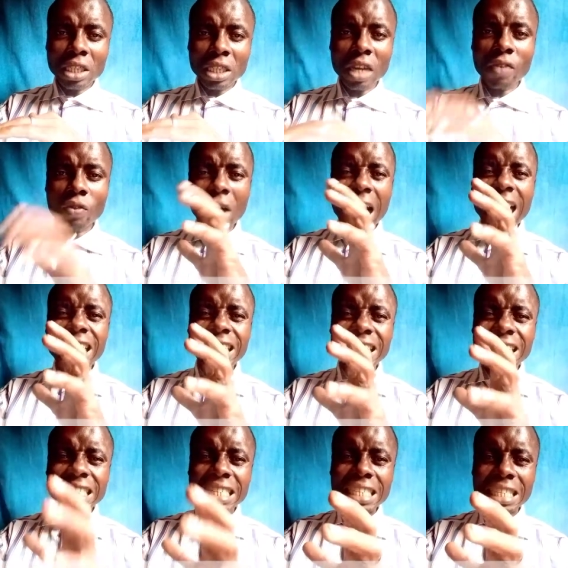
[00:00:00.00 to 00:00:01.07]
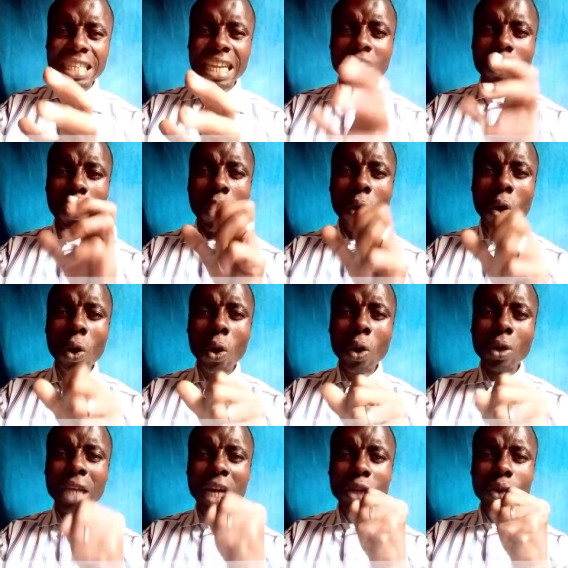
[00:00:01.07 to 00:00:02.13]
Therefore, I decree this day that all
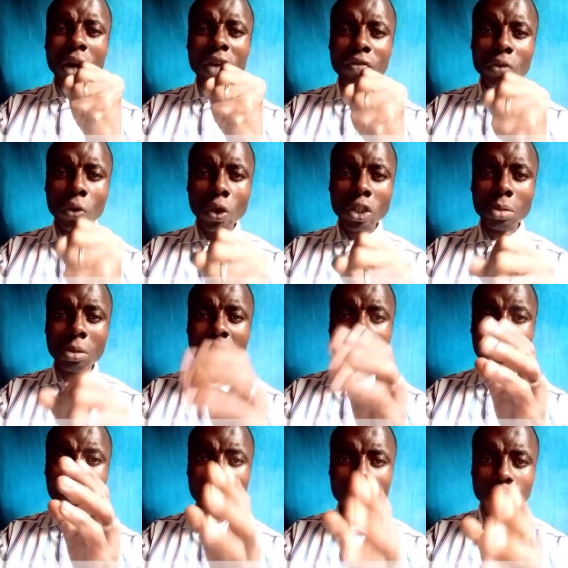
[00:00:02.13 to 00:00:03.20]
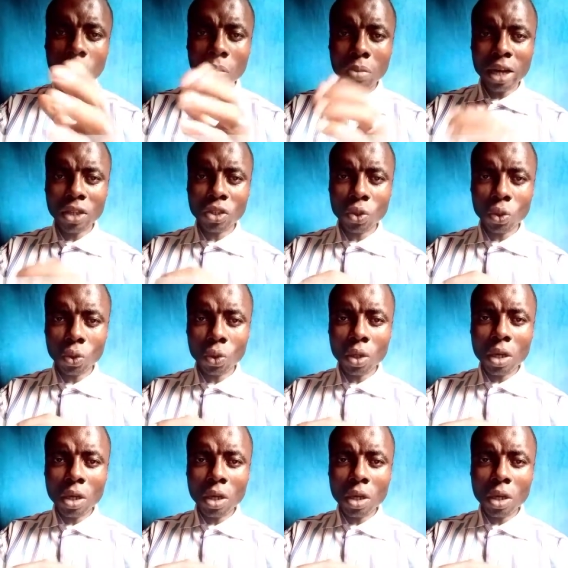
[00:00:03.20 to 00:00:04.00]
that you have lost may be restored back to you.